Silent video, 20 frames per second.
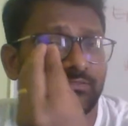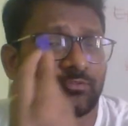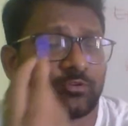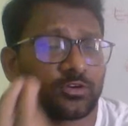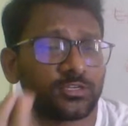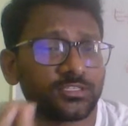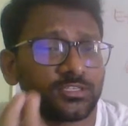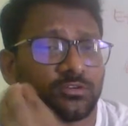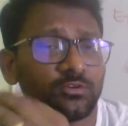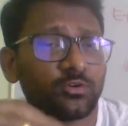
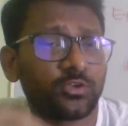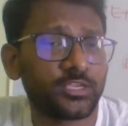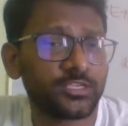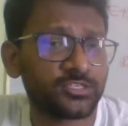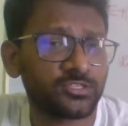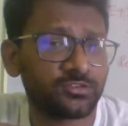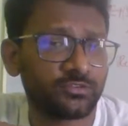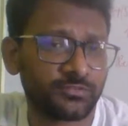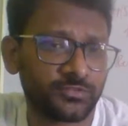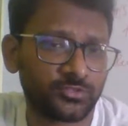what is the
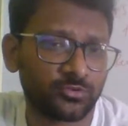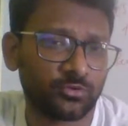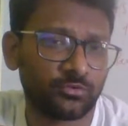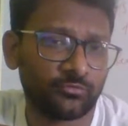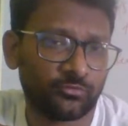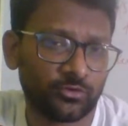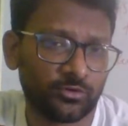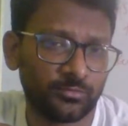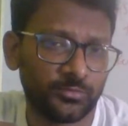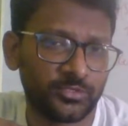location of
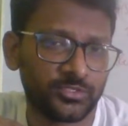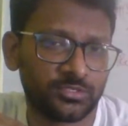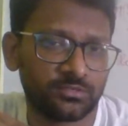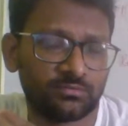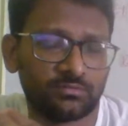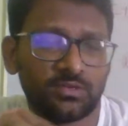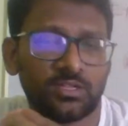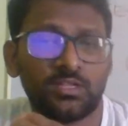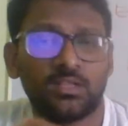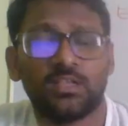stone formation?